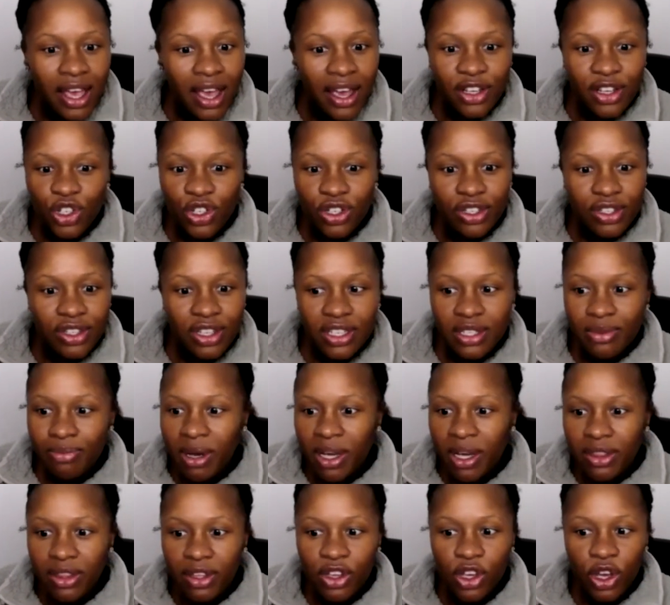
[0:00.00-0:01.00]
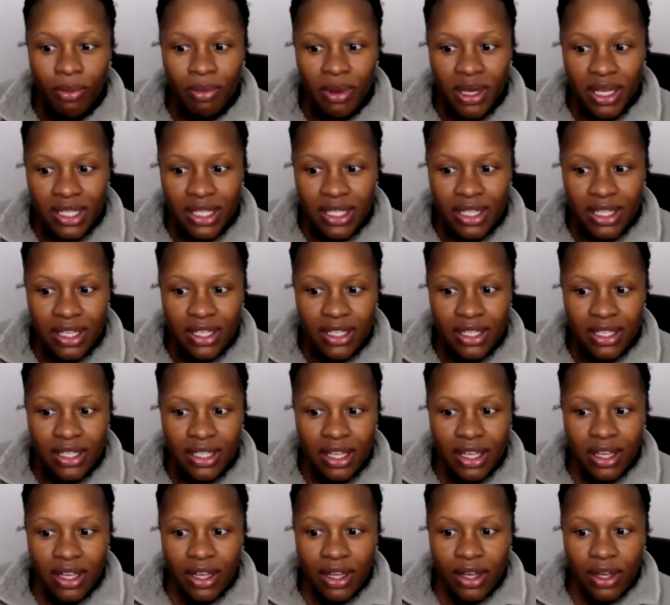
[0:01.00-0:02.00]
extra this month in your business?
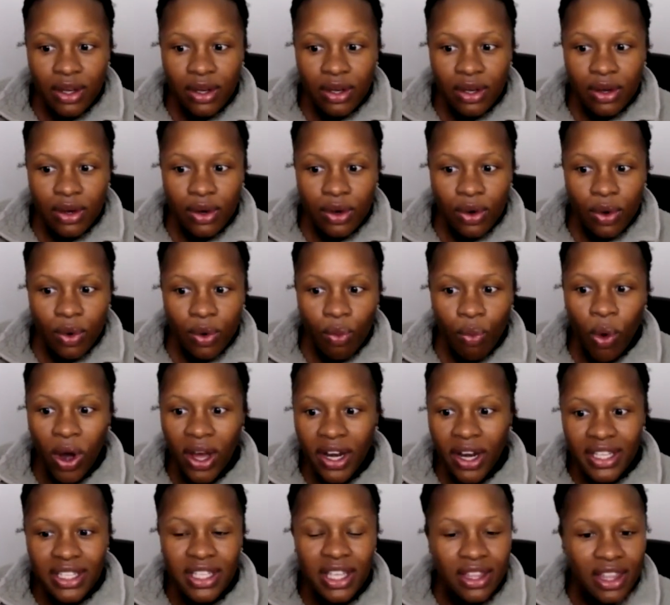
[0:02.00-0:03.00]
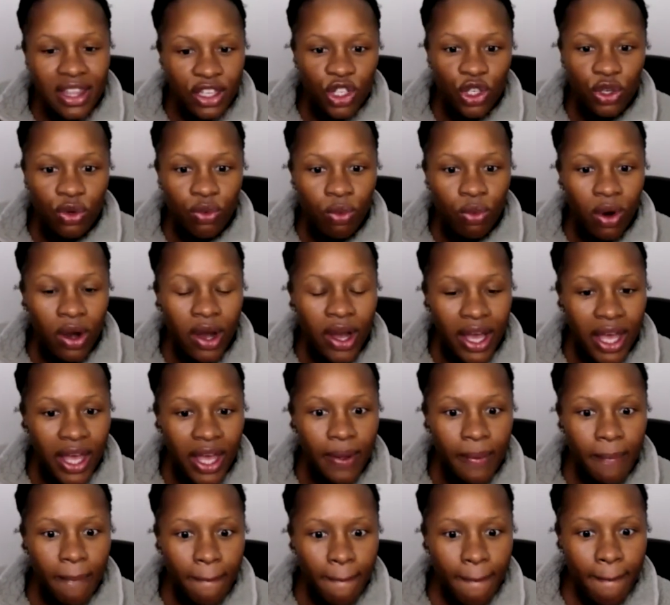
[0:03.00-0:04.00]
What is it that you
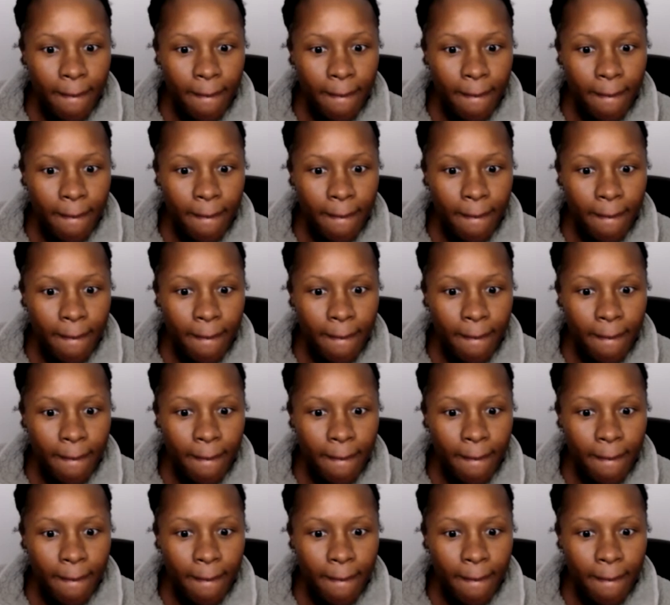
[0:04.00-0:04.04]
want?